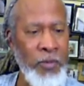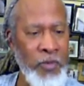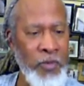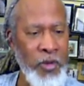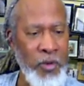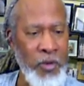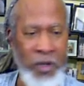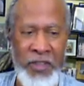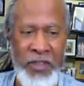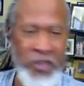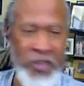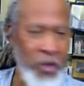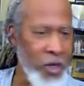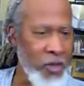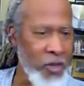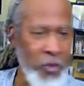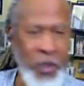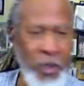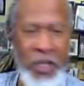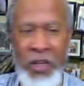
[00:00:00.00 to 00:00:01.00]
And so as we
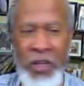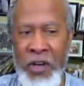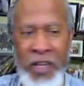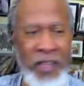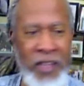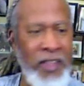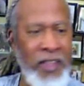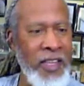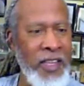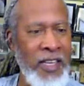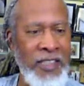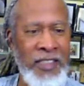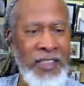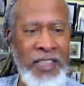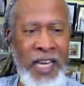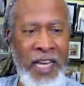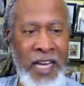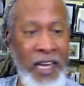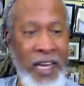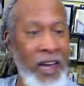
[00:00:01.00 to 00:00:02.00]
look at things like
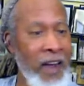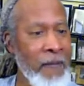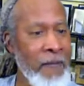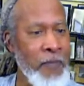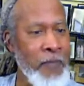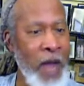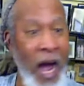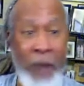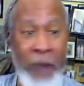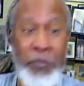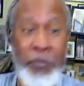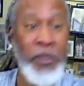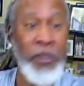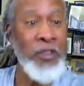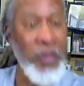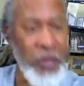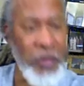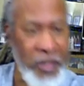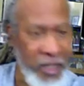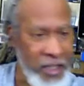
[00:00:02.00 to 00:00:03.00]

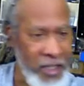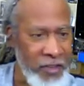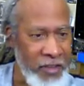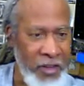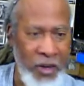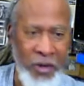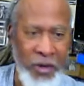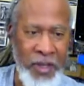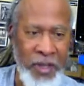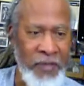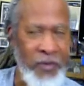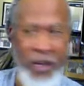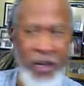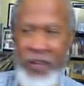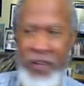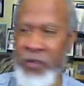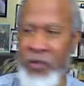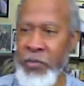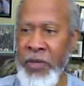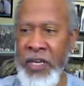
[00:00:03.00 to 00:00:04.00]
opportunity zone
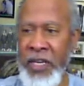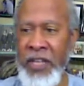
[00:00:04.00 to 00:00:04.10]
investment